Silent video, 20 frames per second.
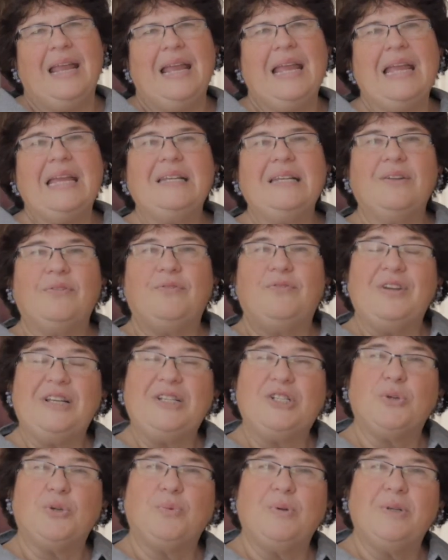
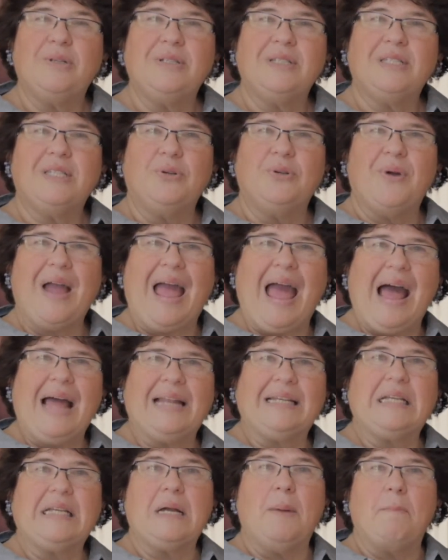individuals who
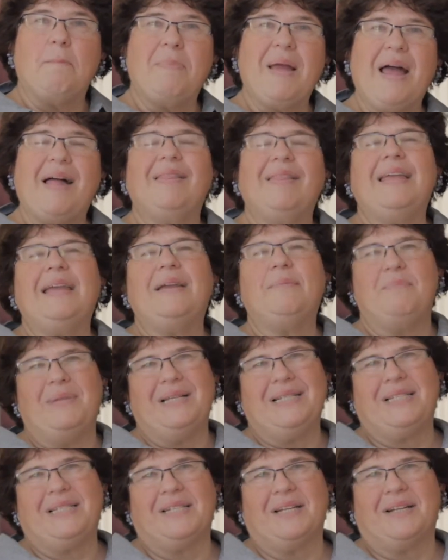had compelling
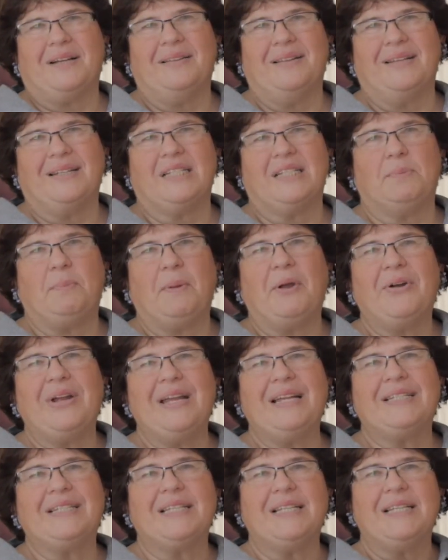mystical
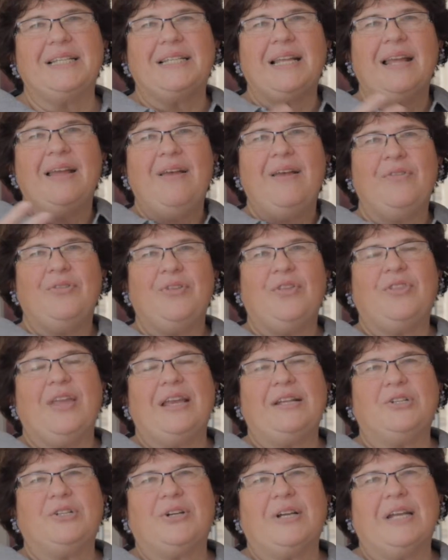experiences that they
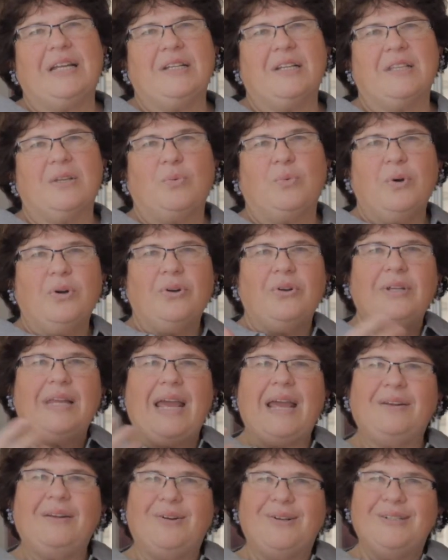took into the world,
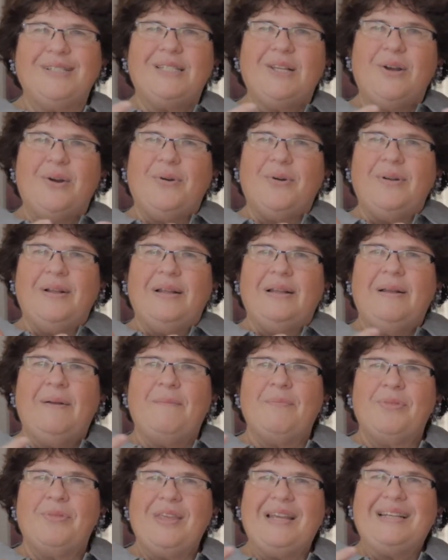and also
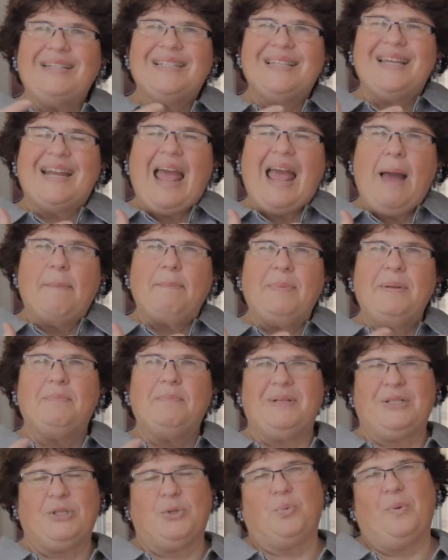things that happen
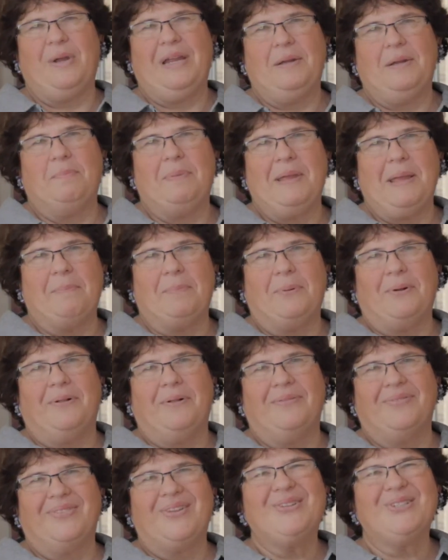between
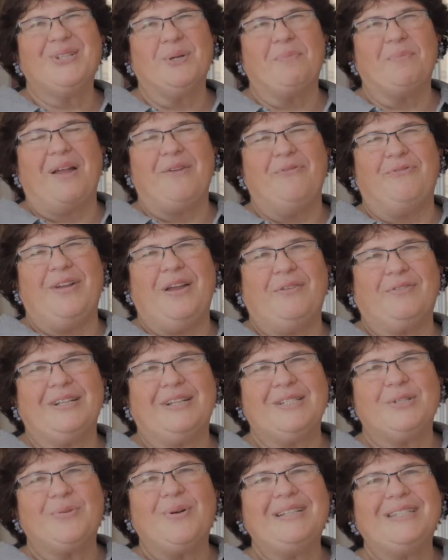people. Those are my
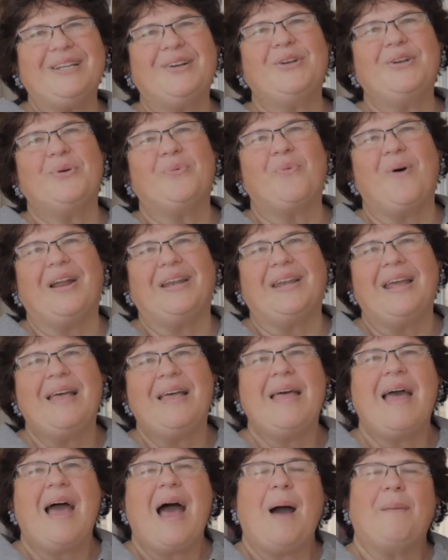favorite. So I'll tell you one
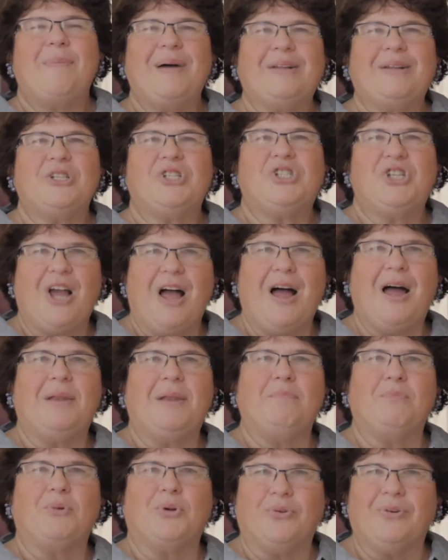about
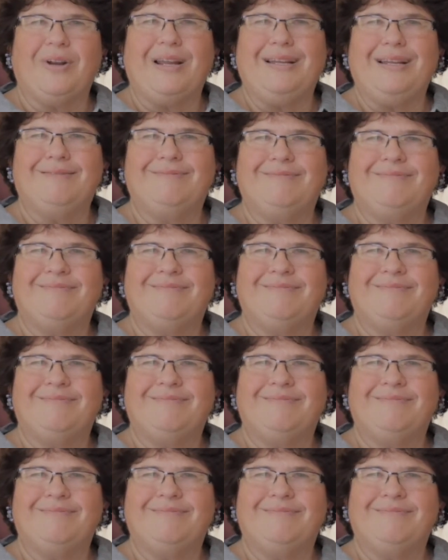John Murray.